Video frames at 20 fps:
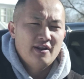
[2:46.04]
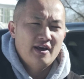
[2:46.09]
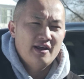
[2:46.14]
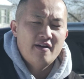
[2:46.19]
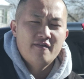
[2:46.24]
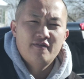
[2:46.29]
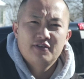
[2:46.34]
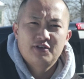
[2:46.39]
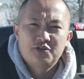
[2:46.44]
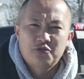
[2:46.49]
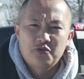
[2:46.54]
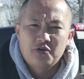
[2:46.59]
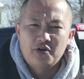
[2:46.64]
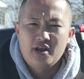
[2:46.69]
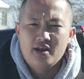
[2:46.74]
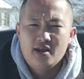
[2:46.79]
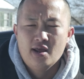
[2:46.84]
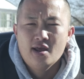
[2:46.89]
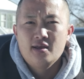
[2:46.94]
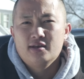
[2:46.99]
not every
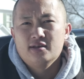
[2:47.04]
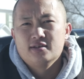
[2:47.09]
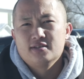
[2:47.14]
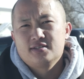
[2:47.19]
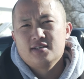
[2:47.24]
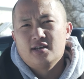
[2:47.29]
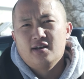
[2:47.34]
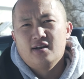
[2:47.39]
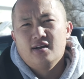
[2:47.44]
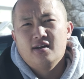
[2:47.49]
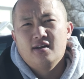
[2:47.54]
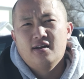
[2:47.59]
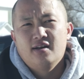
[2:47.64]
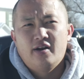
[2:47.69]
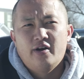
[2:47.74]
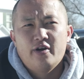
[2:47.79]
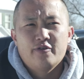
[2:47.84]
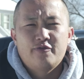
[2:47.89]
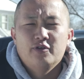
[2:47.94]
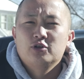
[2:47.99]
tree is
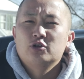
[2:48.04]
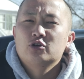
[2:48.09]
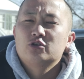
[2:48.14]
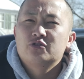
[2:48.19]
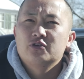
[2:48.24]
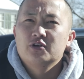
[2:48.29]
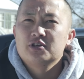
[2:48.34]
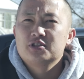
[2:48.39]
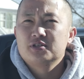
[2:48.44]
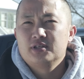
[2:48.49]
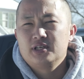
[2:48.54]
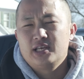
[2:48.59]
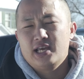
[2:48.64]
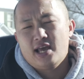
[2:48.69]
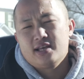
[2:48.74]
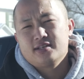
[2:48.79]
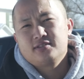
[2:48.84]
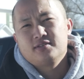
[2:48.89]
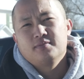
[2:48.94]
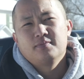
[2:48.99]
artificial trees. You
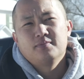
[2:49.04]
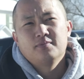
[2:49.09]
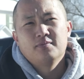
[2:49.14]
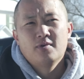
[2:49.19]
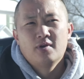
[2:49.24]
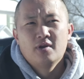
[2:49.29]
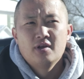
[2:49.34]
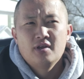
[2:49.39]
got some,